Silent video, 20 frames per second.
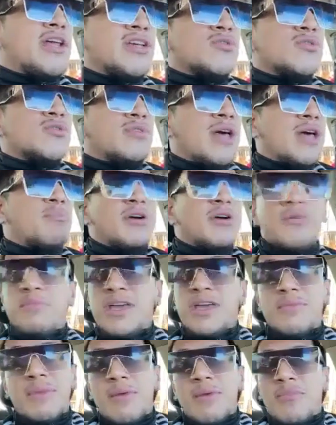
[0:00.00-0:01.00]
the one that put
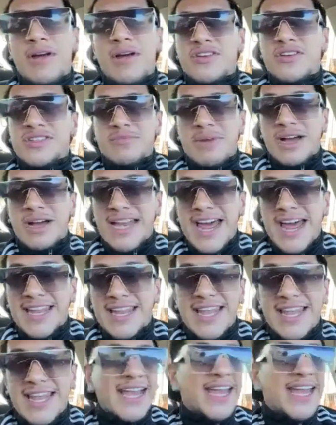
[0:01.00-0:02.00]
me and my brothers and my dad
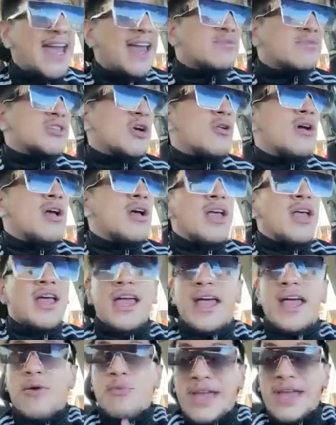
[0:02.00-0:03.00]
in that game. So,
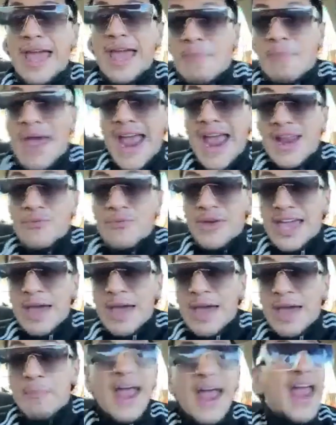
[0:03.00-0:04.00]
and we get paid. We
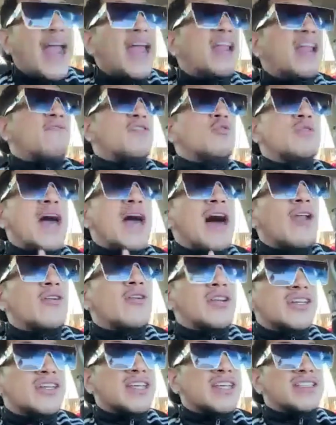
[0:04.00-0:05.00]
get paid if you
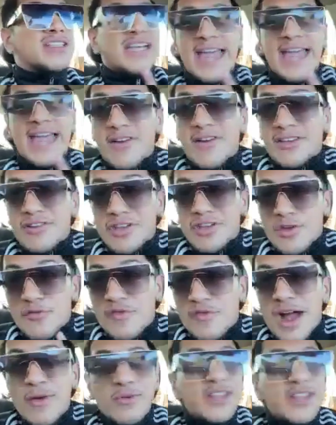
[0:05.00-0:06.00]
download us as a character and you
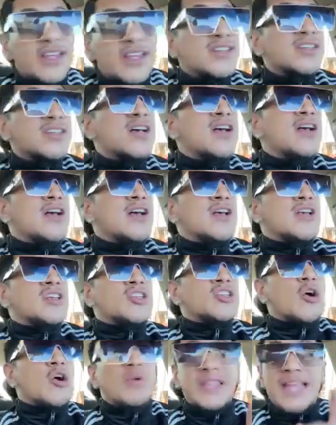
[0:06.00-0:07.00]
fight with us.
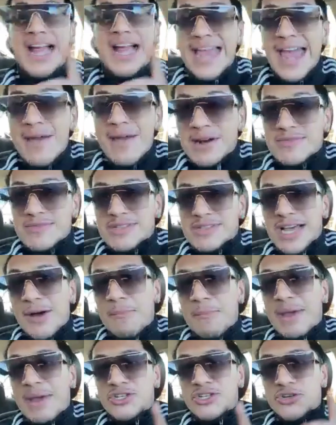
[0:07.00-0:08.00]
So when that game comes out,
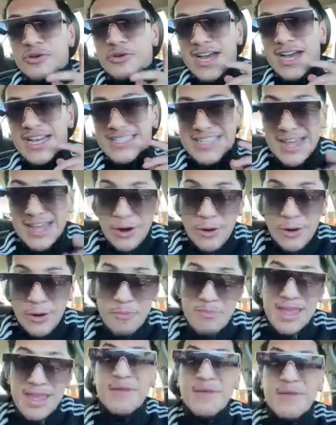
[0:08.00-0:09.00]
make sure you guys download
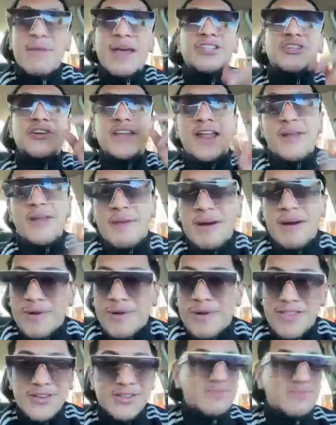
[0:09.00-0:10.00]
me. Make sure you download my
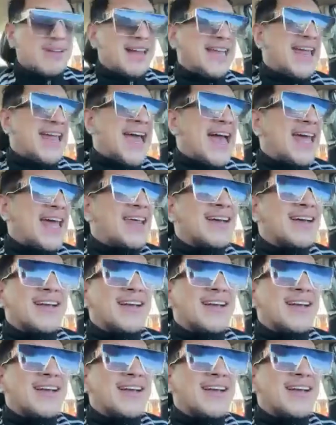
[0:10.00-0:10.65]
brothers, my dad.